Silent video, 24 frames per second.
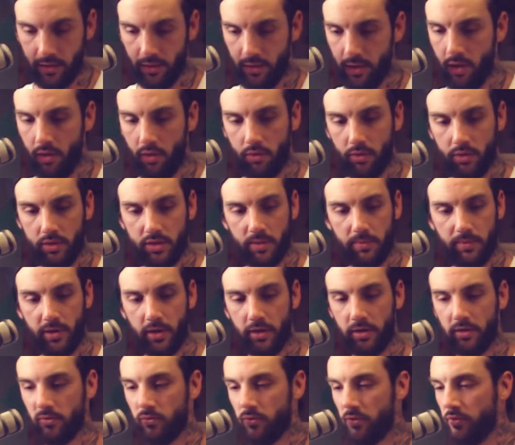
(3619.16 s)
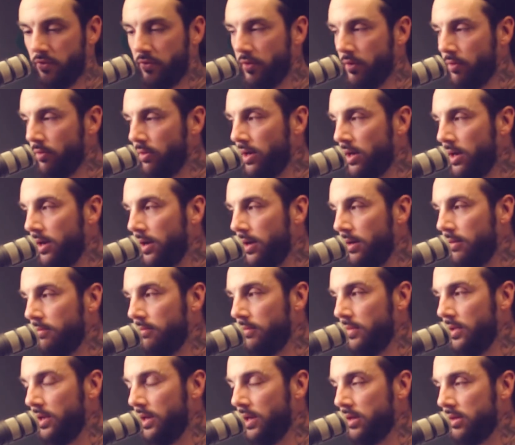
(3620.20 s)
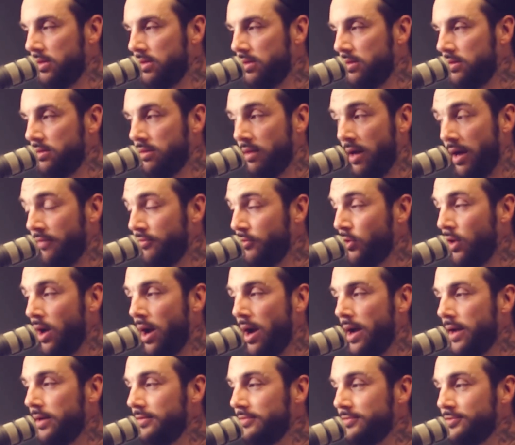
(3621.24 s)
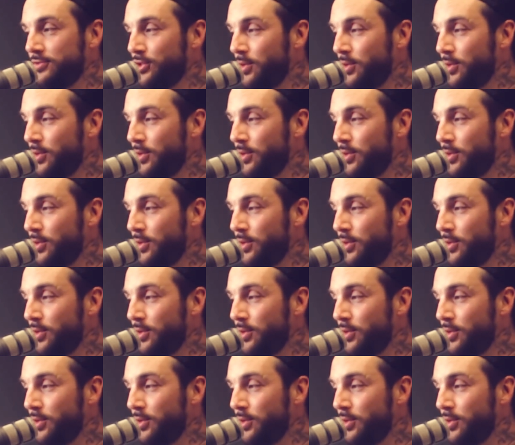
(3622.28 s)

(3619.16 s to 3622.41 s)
I don't know, to be honest with you. I've cried